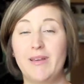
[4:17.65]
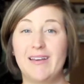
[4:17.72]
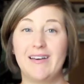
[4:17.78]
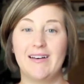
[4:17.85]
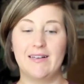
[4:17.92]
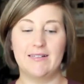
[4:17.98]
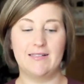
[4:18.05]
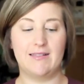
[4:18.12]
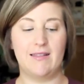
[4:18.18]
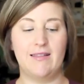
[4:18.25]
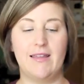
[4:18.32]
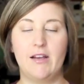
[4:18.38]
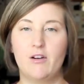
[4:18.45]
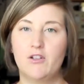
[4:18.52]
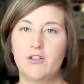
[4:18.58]
because
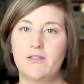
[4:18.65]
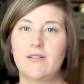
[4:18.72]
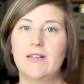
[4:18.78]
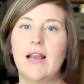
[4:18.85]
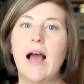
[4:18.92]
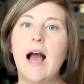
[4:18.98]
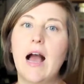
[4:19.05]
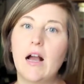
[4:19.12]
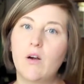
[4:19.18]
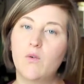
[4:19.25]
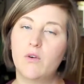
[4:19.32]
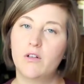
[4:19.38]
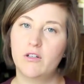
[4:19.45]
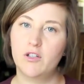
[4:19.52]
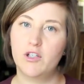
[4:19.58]
they're just an
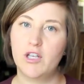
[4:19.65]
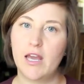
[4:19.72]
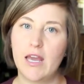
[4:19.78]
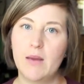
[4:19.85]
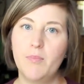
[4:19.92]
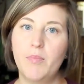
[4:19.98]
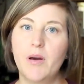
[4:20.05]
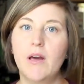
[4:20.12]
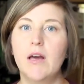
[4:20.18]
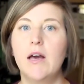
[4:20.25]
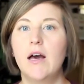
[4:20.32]
awkward shape,